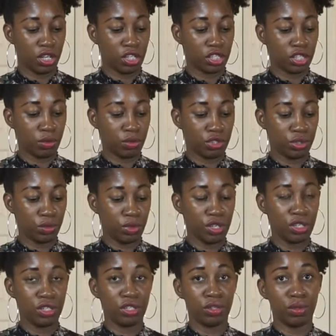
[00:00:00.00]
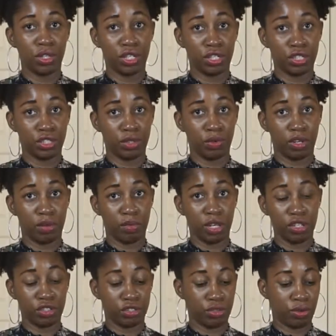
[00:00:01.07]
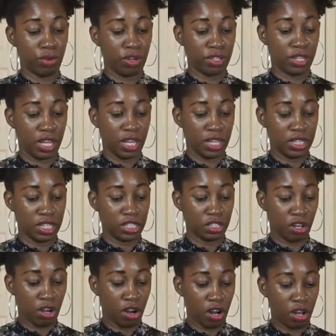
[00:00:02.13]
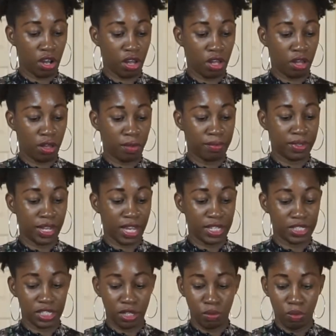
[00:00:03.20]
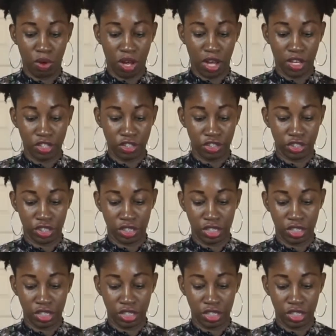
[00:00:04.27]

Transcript: So what you want to do is you want to make sure that these are nice and washed,